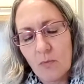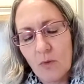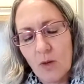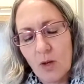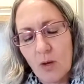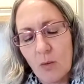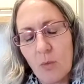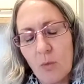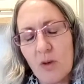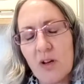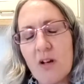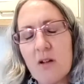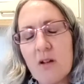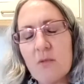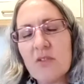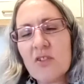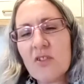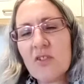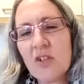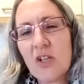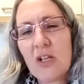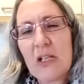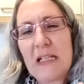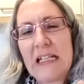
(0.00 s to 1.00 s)
When I was
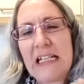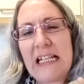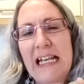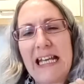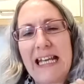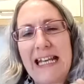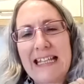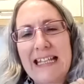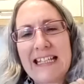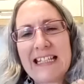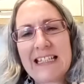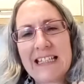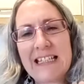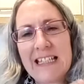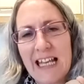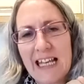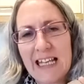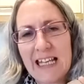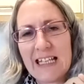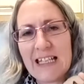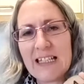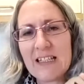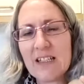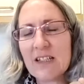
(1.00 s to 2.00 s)
tuning
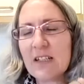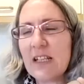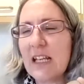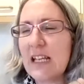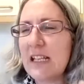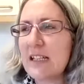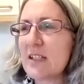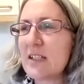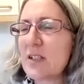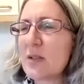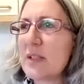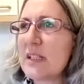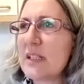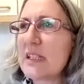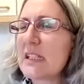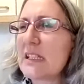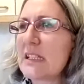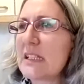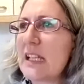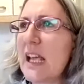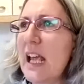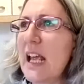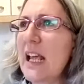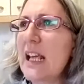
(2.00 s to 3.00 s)
into it
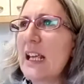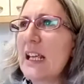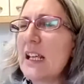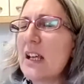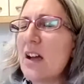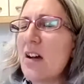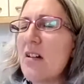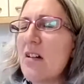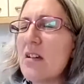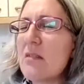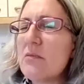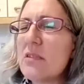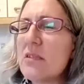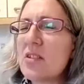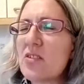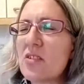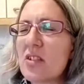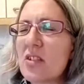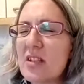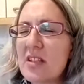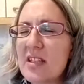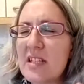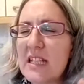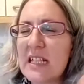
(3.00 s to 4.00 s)
today, I was
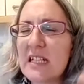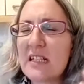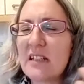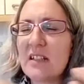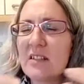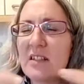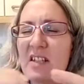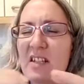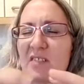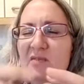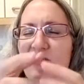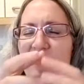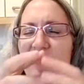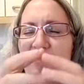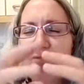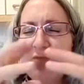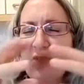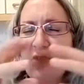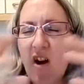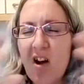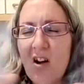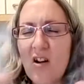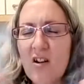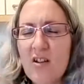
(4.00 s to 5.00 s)
just seeing like this
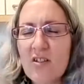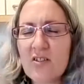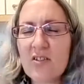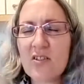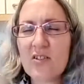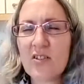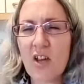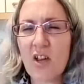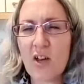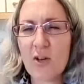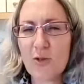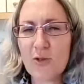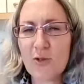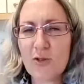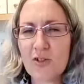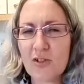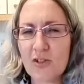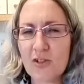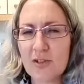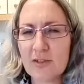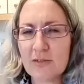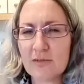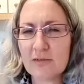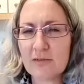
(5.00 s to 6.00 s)
vast
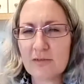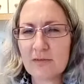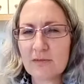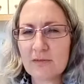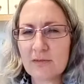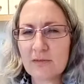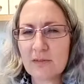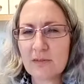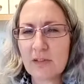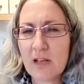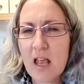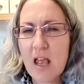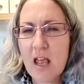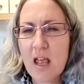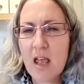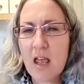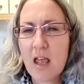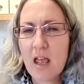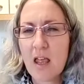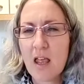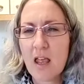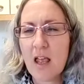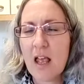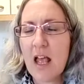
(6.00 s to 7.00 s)
ocean,
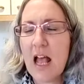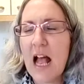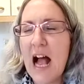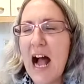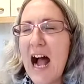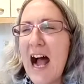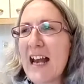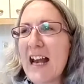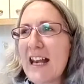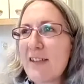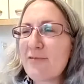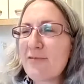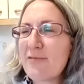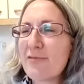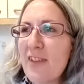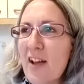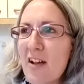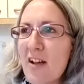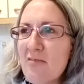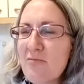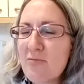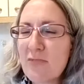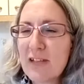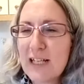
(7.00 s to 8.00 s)
and it
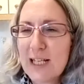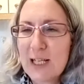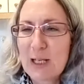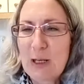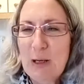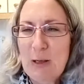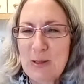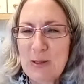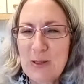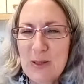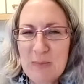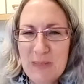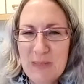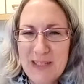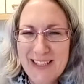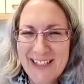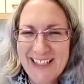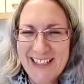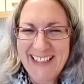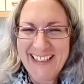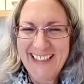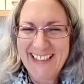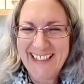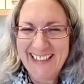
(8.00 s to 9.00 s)
felt really
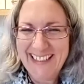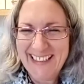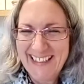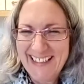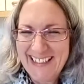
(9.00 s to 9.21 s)
cosmic.